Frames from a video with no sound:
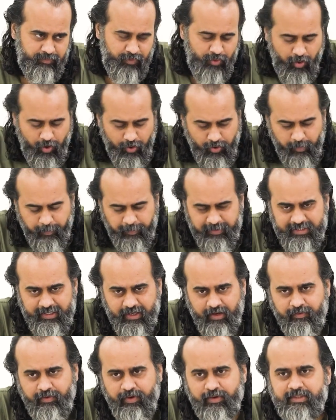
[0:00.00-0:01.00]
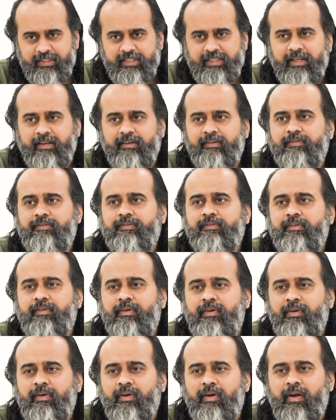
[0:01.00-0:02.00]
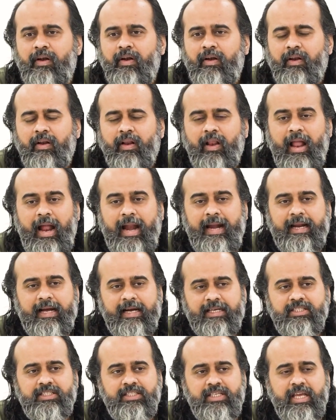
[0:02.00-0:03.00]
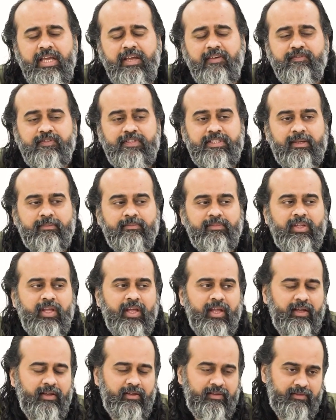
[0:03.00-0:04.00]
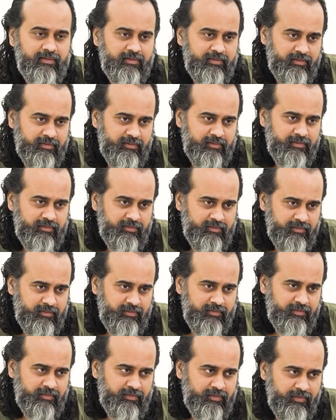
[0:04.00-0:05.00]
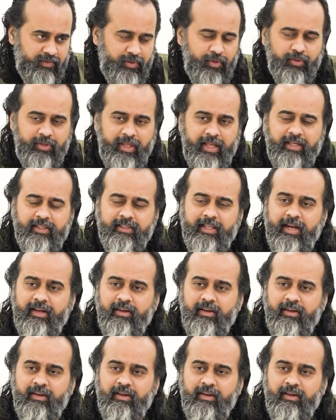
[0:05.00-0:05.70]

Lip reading: You want to preserve yourself and achieve something. You think